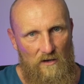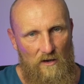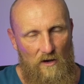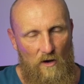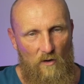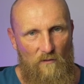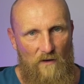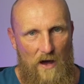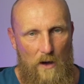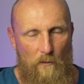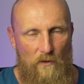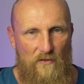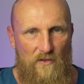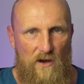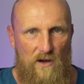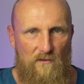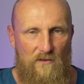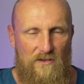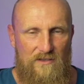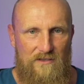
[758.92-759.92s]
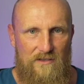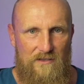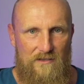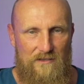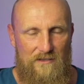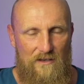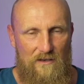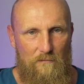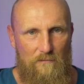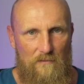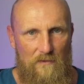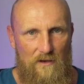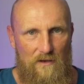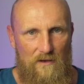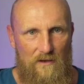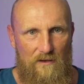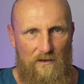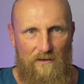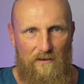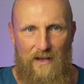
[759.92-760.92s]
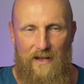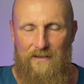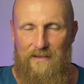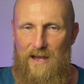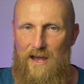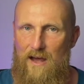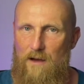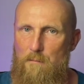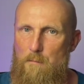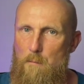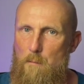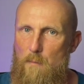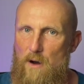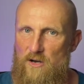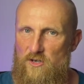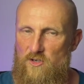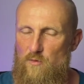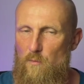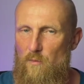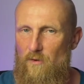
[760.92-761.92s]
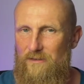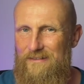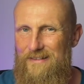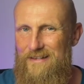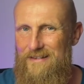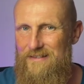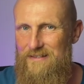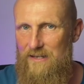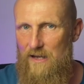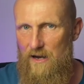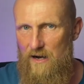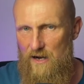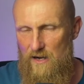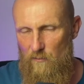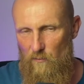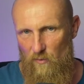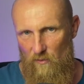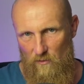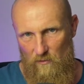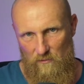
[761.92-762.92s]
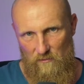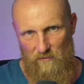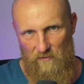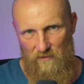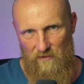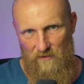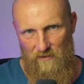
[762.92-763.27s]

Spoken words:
of our nervous system that are much more desirable